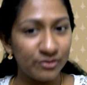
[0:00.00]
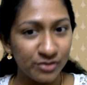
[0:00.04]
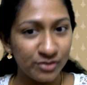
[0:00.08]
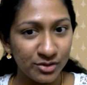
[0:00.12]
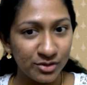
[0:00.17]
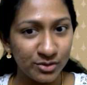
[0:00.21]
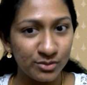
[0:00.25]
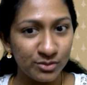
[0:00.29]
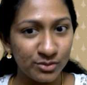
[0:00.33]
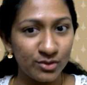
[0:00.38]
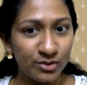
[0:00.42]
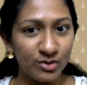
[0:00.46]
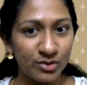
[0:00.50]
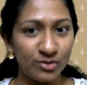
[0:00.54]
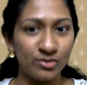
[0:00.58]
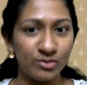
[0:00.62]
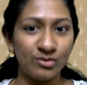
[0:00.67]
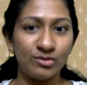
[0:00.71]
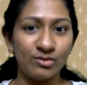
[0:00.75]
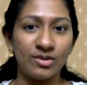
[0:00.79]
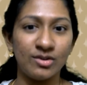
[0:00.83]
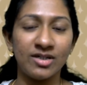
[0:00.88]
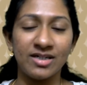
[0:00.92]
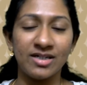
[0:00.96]
you
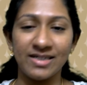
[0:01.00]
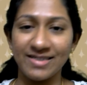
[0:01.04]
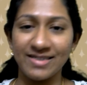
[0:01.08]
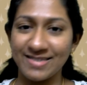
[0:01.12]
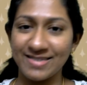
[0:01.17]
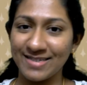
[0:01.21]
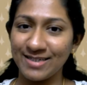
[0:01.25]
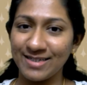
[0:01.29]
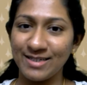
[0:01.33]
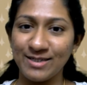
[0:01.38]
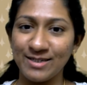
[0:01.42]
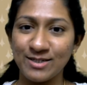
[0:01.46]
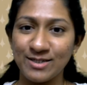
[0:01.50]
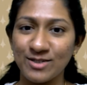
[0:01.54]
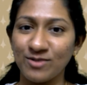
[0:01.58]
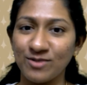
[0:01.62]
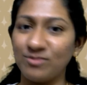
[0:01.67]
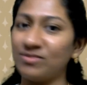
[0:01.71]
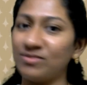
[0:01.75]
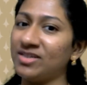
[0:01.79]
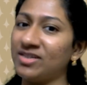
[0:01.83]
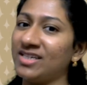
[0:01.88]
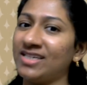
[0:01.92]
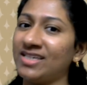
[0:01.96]
who are listening to
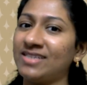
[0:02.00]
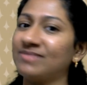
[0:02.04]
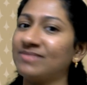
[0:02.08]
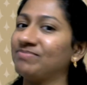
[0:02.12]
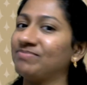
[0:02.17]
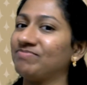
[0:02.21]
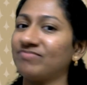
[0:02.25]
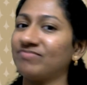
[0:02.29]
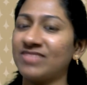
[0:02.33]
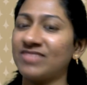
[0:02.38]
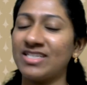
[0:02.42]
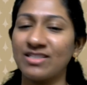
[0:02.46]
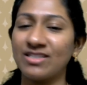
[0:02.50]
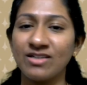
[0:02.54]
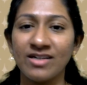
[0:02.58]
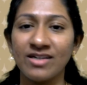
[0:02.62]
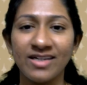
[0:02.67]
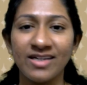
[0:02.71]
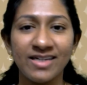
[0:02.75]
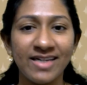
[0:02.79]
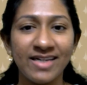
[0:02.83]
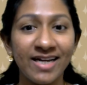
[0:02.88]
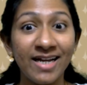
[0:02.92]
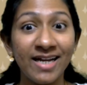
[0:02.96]
me has
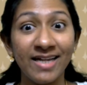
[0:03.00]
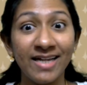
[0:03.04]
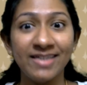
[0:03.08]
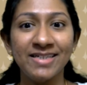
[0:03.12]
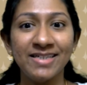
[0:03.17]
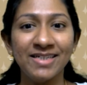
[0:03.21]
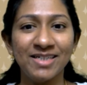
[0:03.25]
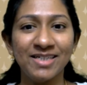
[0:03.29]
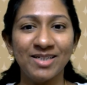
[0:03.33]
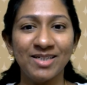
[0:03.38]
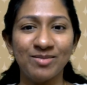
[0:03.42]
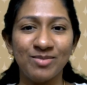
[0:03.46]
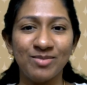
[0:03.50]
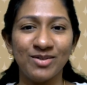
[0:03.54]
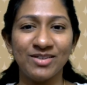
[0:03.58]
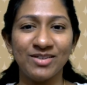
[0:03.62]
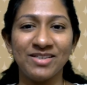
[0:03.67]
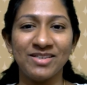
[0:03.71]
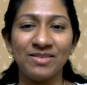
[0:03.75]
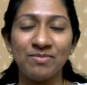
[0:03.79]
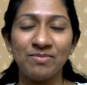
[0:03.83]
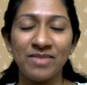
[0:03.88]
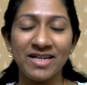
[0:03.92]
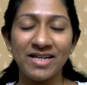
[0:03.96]
got an idea about
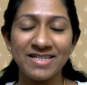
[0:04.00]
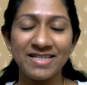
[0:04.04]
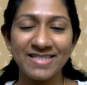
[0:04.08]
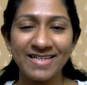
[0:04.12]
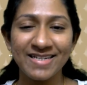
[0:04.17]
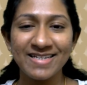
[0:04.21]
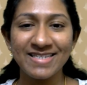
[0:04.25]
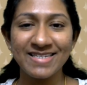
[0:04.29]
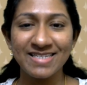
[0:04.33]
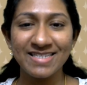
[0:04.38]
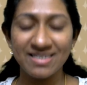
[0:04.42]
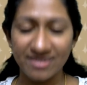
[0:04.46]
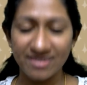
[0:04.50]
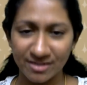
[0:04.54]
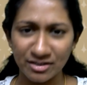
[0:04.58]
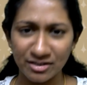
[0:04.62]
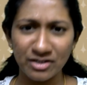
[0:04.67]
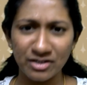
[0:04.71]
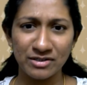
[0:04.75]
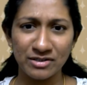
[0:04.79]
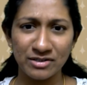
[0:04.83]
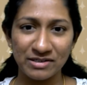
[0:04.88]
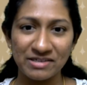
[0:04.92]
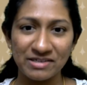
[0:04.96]
the basic
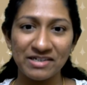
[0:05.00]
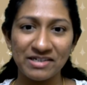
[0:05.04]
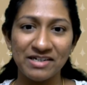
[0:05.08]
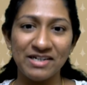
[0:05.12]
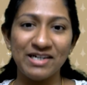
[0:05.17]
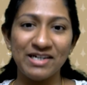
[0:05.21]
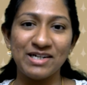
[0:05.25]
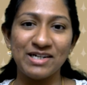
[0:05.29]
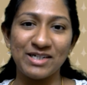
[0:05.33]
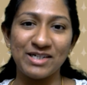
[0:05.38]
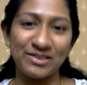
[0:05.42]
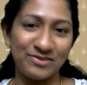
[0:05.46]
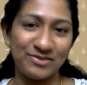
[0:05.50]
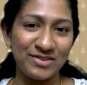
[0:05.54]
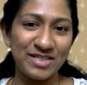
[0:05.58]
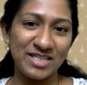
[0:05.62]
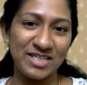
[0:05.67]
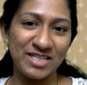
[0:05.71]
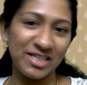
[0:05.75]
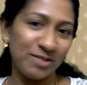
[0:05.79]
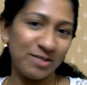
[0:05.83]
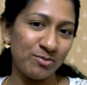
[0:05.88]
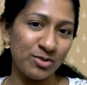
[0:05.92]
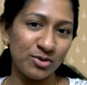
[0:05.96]
structure of a
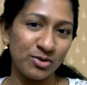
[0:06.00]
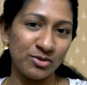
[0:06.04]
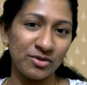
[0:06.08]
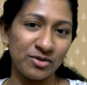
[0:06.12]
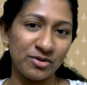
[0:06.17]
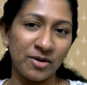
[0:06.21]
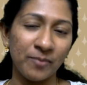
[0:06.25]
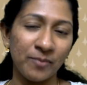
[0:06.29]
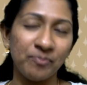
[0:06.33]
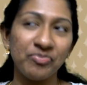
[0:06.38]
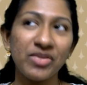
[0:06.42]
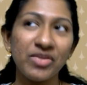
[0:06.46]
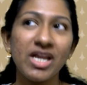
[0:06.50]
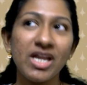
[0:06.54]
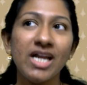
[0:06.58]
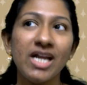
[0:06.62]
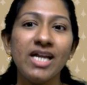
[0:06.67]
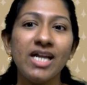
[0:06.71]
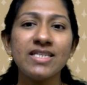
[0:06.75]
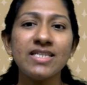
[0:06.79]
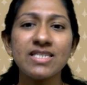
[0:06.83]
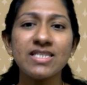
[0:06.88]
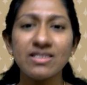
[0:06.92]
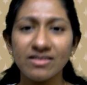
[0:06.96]
C program.
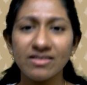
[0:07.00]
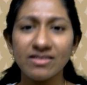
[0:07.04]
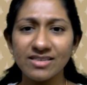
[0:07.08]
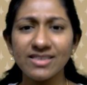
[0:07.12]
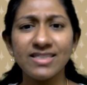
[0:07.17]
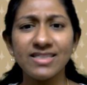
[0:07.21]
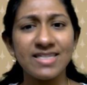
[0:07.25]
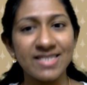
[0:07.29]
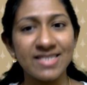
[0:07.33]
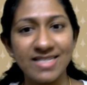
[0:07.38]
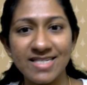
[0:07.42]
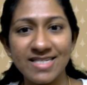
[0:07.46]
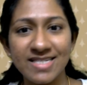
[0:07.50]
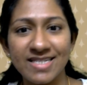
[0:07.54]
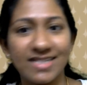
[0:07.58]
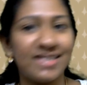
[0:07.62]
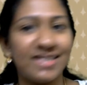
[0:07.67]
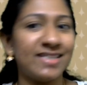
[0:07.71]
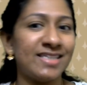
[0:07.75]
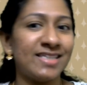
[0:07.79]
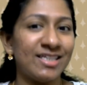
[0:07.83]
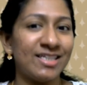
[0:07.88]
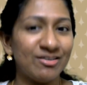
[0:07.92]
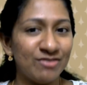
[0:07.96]
It's not
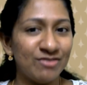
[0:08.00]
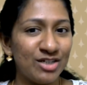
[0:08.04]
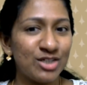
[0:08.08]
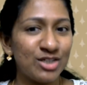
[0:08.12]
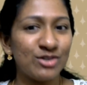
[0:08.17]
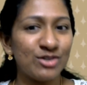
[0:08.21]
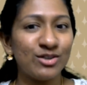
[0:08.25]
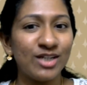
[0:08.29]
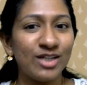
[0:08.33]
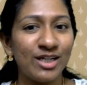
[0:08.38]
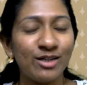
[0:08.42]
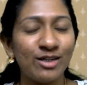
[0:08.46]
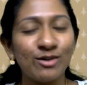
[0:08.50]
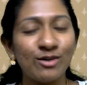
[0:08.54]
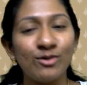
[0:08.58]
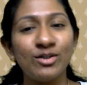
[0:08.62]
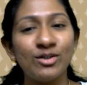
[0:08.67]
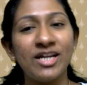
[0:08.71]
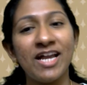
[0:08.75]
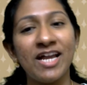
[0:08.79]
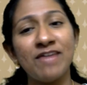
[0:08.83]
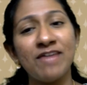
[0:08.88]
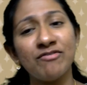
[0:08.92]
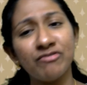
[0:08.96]
necessary that we should
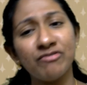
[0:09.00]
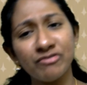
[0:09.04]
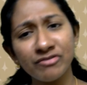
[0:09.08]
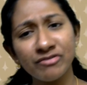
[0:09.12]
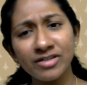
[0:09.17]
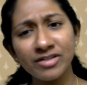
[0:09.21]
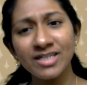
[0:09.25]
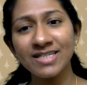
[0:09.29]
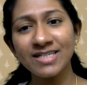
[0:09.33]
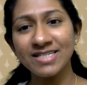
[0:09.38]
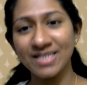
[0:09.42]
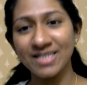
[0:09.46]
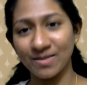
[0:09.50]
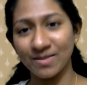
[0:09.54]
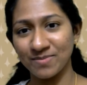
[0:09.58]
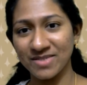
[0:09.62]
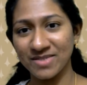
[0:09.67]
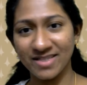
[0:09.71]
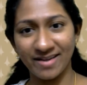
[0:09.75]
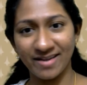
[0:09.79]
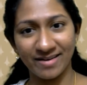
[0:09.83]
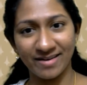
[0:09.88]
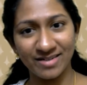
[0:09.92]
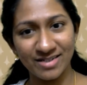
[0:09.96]
include every
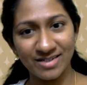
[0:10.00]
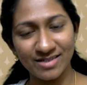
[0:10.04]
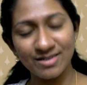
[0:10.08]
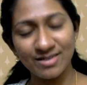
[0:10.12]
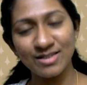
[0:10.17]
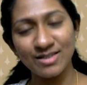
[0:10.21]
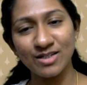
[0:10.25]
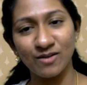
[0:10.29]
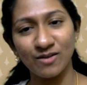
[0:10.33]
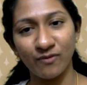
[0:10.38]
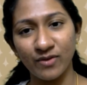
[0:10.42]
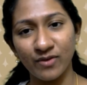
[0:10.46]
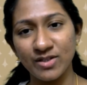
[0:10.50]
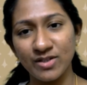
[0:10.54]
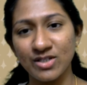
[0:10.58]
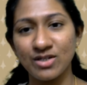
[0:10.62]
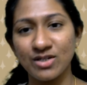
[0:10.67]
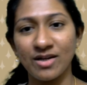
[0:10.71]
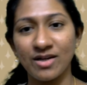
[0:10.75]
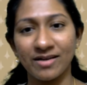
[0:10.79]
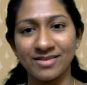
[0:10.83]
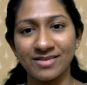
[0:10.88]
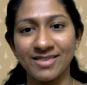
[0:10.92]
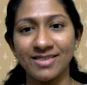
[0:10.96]
subsections of the
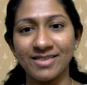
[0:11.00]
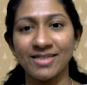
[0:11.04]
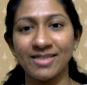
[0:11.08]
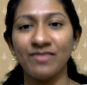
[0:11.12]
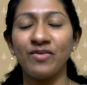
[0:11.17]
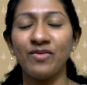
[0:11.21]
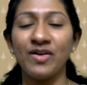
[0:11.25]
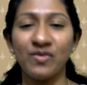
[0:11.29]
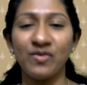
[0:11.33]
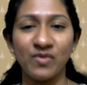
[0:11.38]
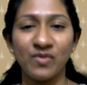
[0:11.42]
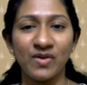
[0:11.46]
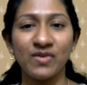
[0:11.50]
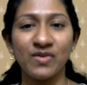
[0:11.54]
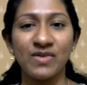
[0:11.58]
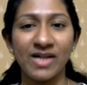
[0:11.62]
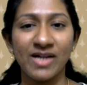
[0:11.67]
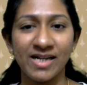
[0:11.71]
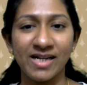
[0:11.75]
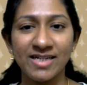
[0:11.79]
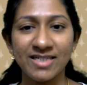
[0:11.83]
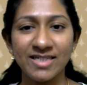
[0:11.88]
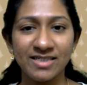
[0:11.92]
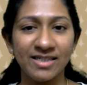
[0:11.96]
structure when we
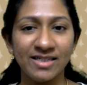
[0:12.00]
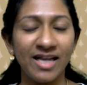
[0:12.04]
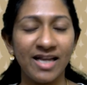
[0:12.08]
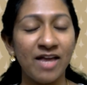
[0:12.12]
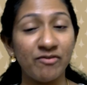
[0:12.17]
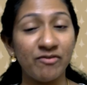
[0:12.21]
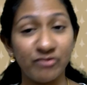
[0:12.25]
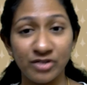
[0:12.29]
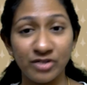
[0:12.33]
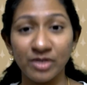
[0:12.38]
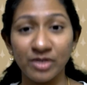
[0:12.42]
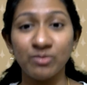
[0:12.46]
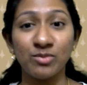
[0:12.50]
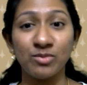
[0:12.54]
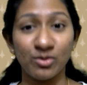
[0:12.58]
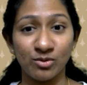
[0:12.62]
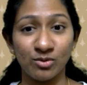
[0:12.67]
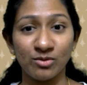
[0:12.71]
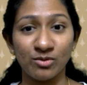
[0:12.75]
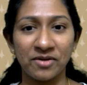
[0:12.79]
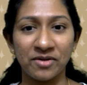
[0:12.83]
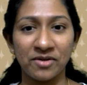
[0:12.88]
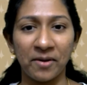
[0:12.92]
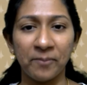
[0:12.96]
write every
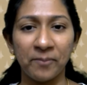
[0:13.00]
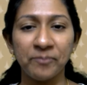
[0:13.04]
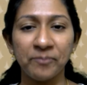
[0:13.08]
program.